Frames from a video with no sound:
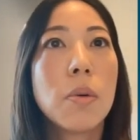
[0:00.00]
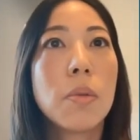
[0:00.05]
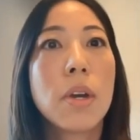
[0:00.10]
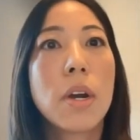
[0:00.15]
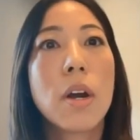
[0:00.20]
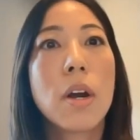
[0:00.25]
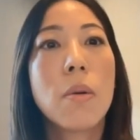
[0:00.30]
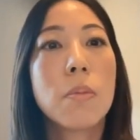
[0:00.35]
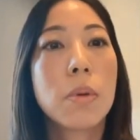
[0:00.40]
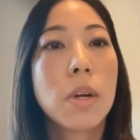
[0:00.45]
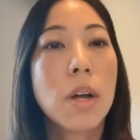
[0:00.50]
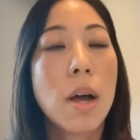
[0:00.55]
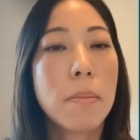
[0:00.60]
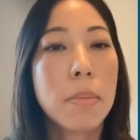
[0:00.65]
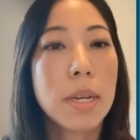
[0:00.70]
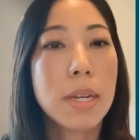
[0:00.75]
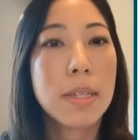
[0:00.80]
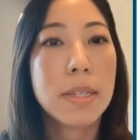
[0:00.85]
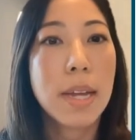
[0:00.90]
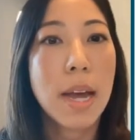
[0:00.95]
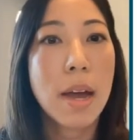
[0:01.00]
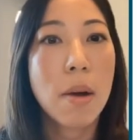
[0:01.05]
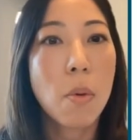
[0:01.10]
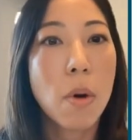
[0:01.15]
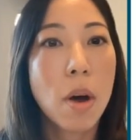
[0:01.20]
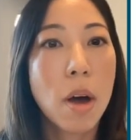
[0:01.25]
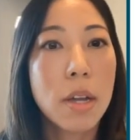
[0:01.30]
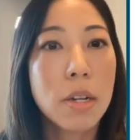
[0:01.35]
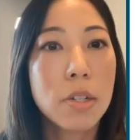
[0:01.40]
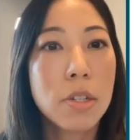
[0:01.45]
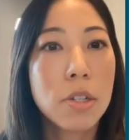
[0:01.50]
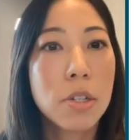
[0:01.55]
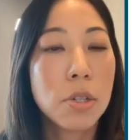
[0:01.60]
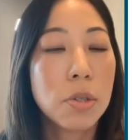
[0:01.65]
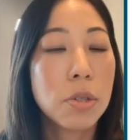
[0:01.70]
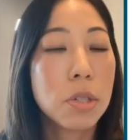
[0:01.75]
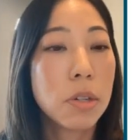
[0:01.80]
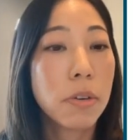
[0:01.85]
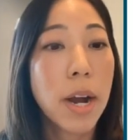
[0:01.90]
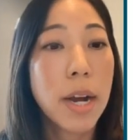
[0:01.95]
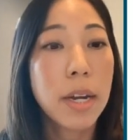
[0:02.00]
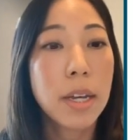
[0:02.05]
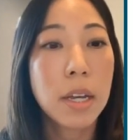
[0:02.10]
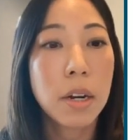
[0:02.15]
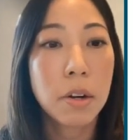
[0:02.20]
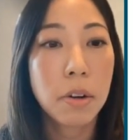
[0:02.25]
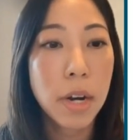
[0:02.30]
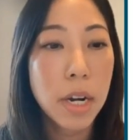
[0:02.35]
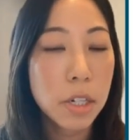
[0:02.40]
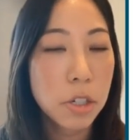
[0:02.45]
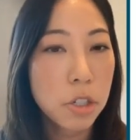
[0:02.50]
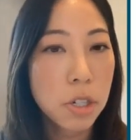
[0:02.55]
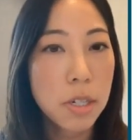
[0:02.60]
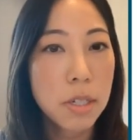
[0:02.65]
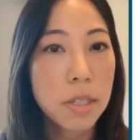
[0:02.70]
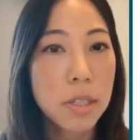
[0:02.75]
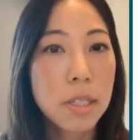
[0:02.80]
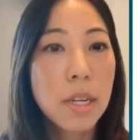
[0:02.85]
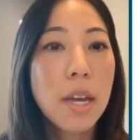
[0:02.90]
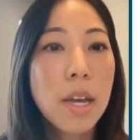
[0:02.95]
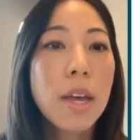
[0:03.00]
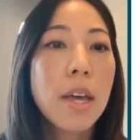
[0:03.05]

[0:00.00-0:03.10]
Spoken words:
There are companies that want to do direct integrations.